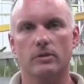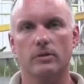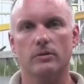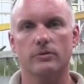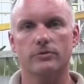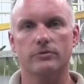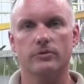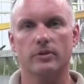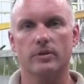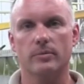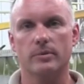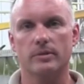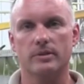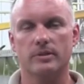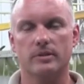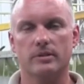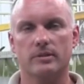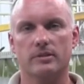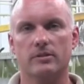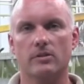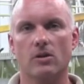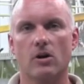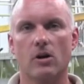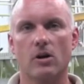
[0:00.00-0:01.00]
nose rib is
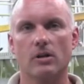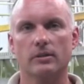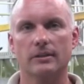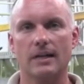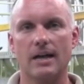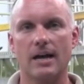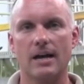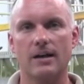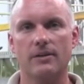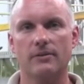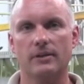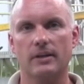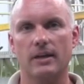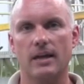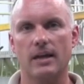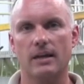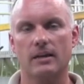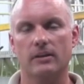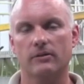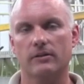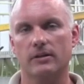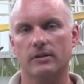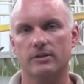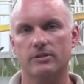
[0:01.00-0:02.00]
installed on the
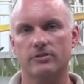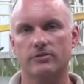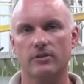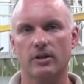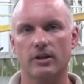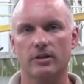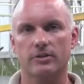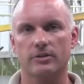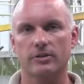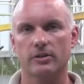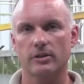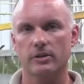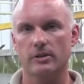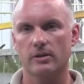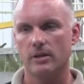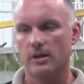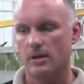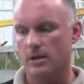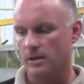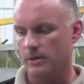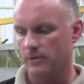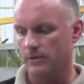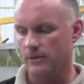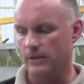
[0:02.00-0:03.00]
aileron structure,
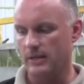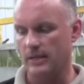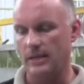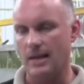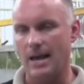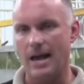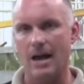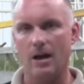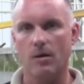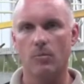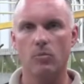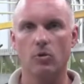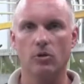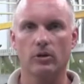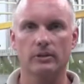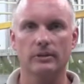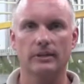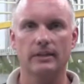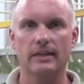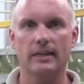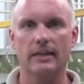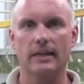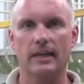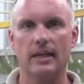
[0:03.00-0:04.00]
the outboard
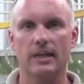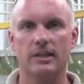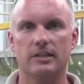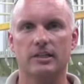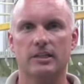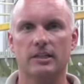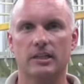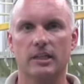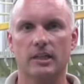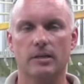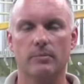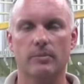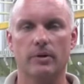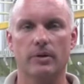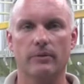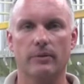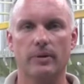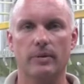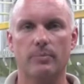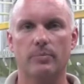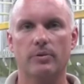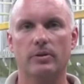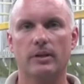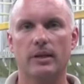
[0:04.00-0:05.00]
leading edge can then be
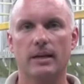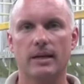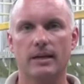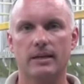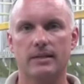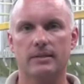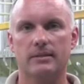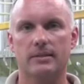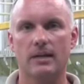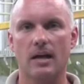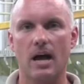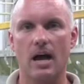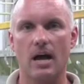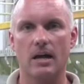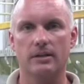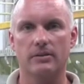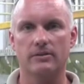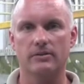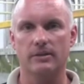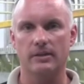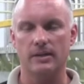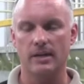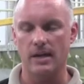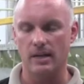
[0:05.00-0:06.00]
replaced
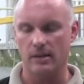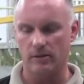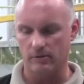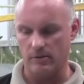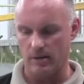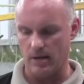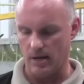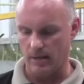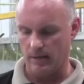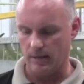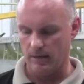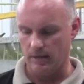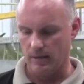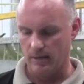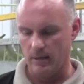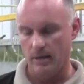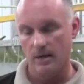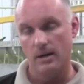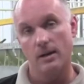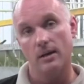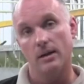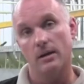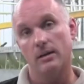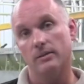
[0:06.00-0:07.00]
onto the aileron.
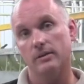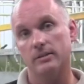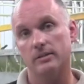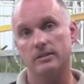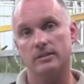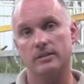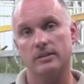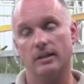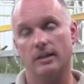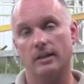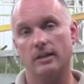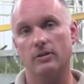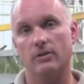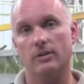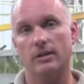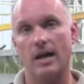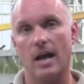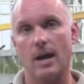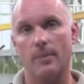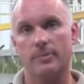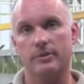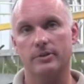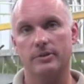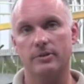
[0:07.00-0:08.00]
This is a good
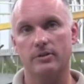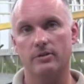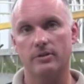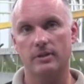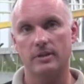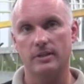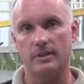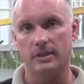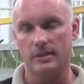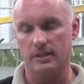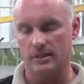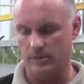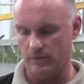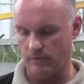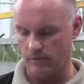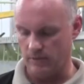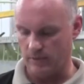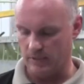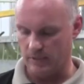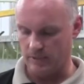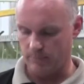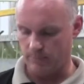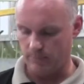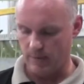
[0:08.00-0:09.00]
opportunity to
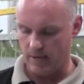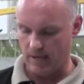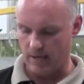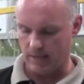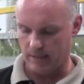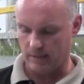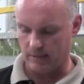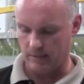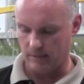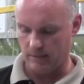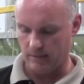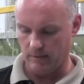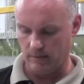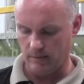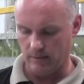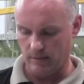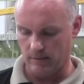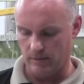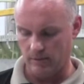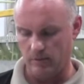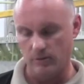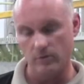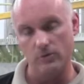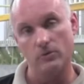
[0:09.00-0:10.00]
inspect the
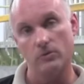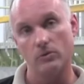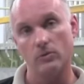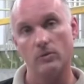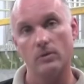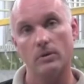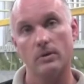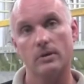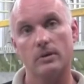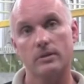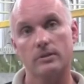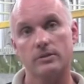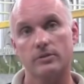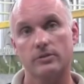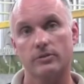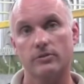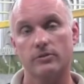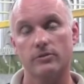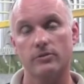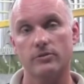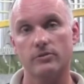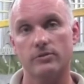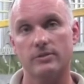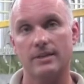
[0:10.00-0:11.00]
two
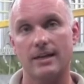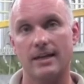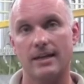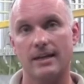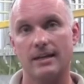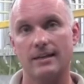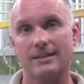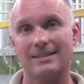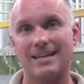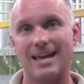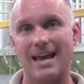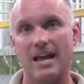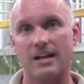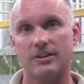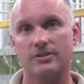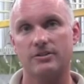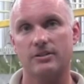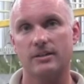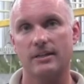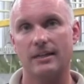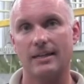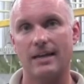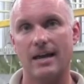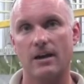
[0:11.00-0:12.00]
screws that attach
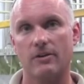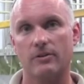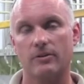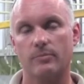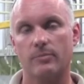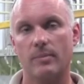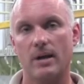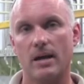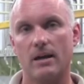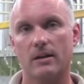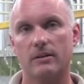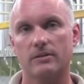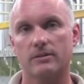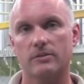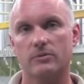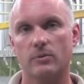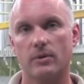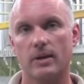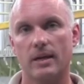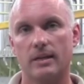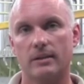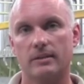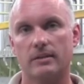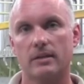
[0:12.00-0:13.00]
the counterbalance
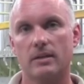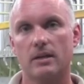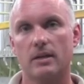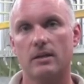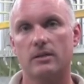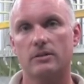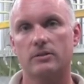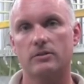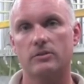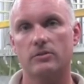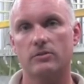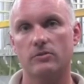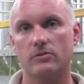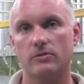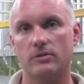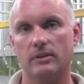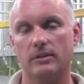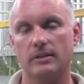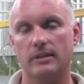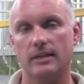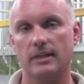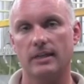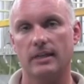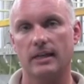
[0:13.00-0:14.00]
weight to the
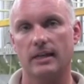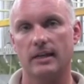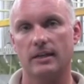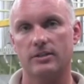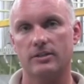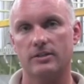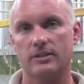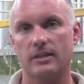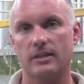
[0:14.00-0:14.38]
leading edge